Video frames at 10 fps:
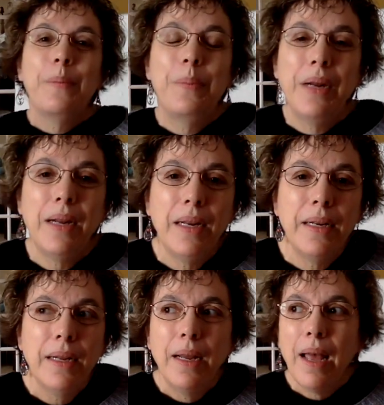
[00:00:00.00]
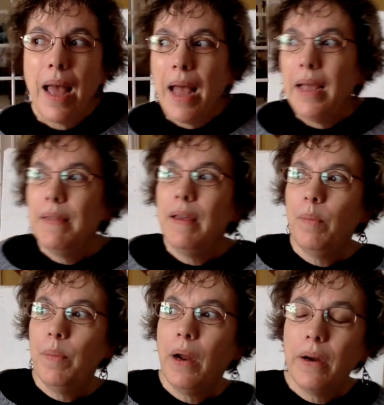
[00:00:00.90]
But I
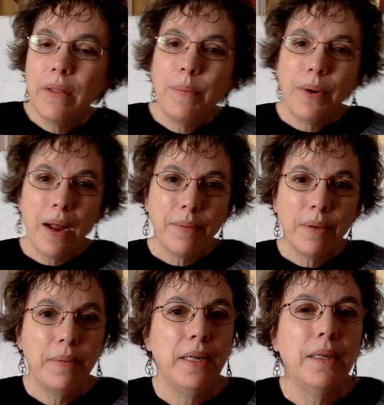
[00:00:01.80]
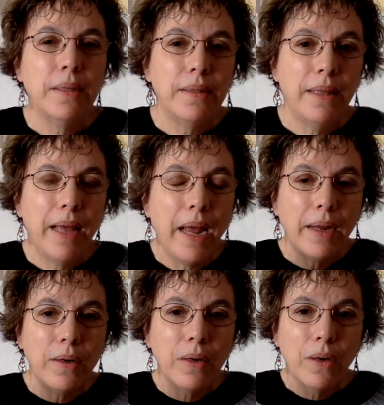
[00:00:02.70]
think part of the problem is
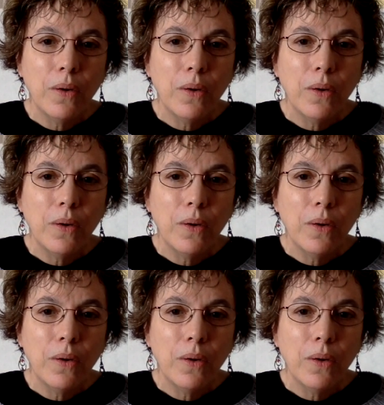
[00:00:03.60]
that